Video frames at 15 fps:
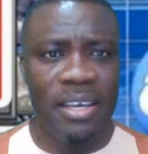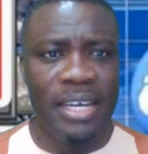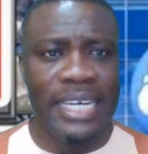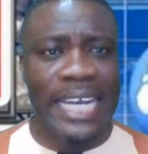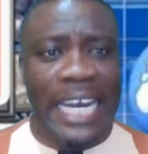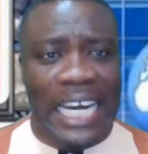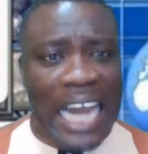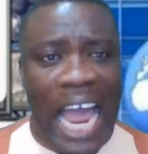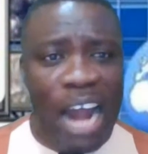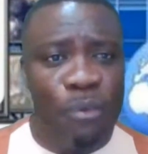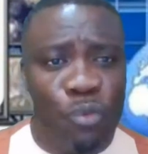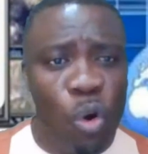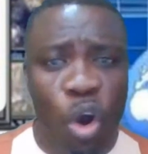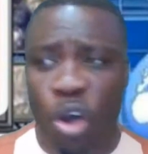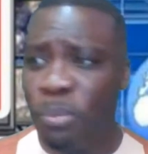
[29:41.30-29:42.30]
The
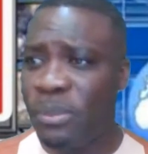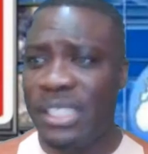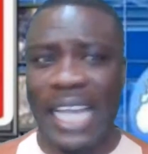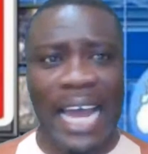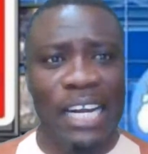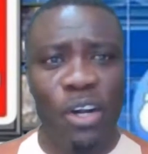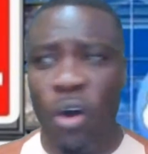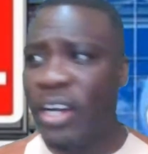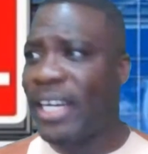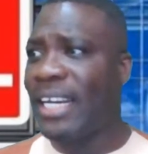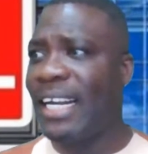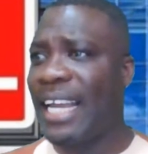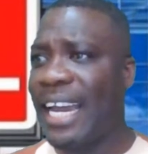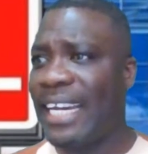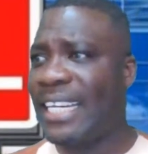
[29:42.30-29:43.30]
classrooms are looking
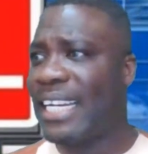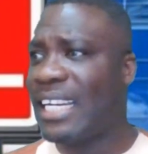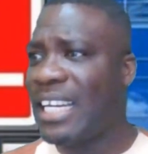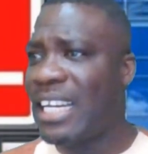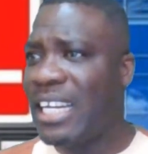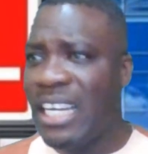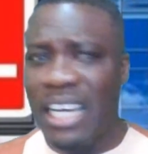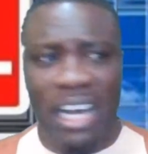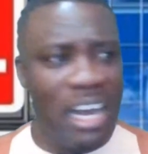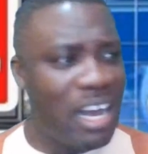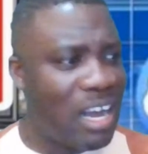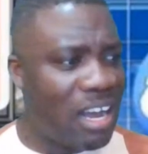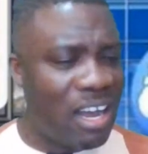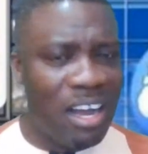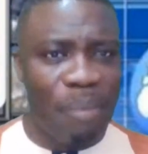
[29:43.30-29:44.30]
like
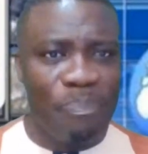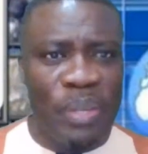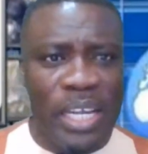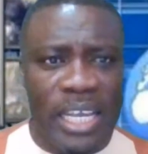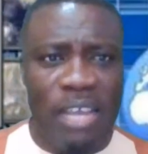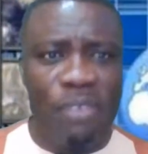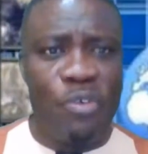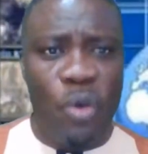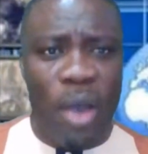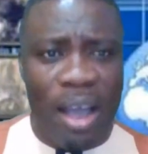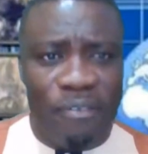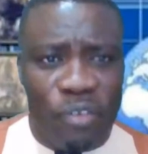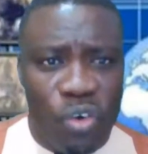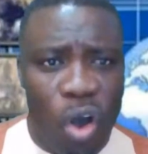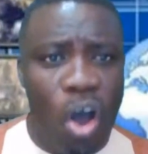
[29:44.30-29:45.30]
if you
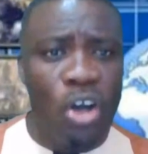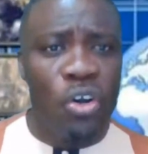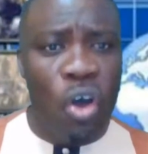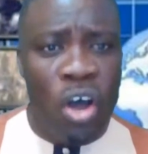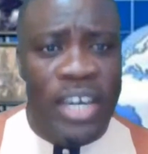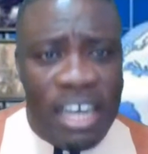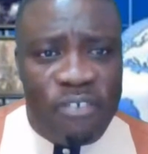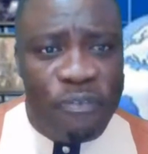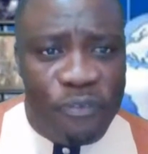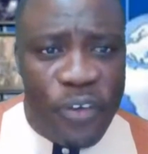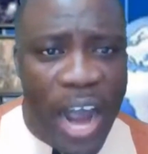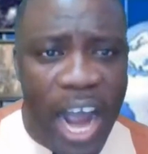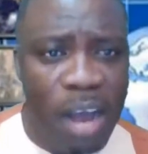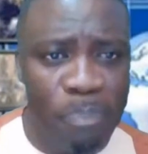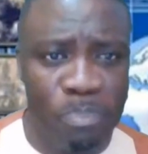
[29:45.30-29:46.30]
have gone on a
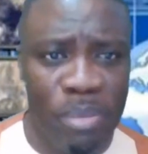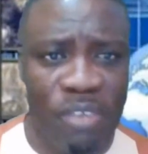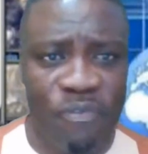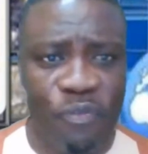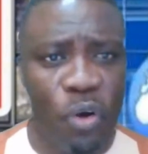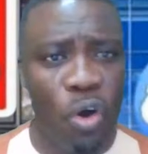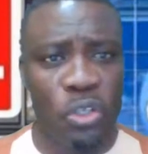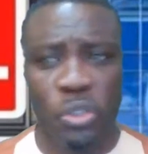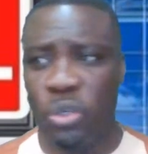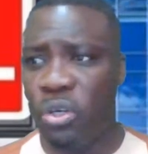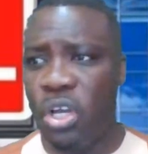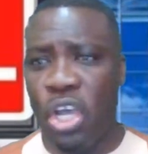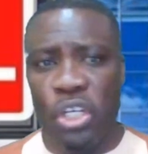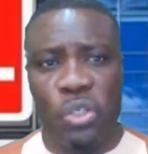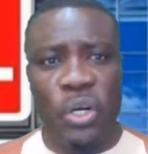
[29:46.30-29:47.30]
farm before
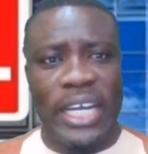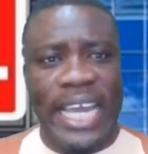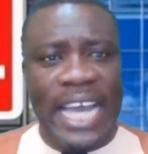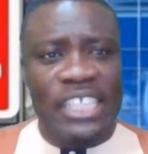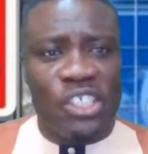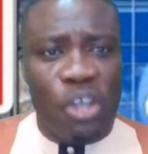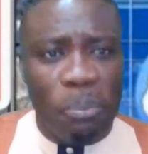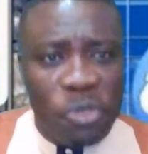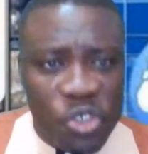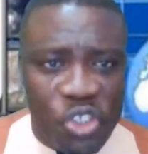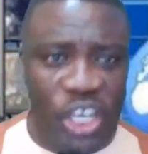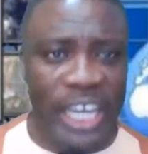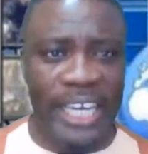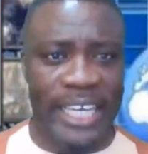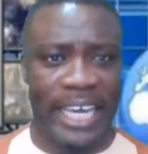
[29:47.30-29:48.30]
to get some
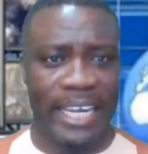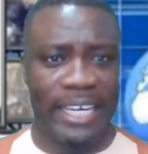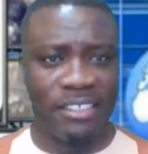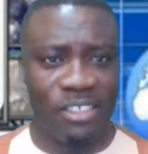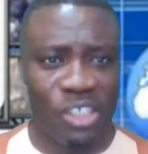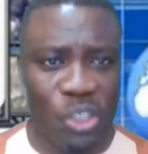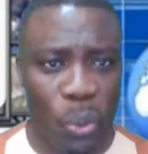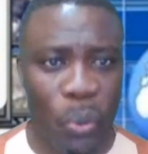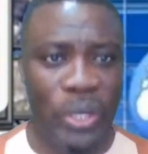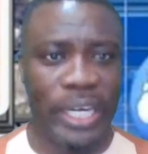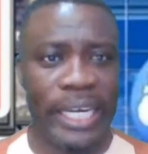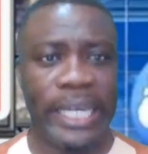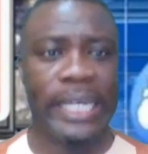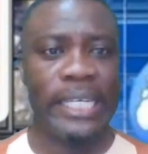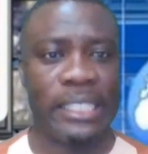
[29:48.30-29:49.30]
chickens to
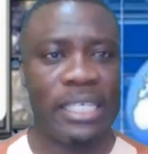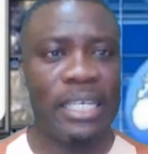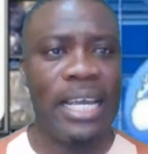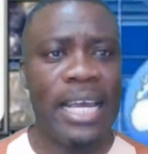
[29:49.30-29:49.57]
eat.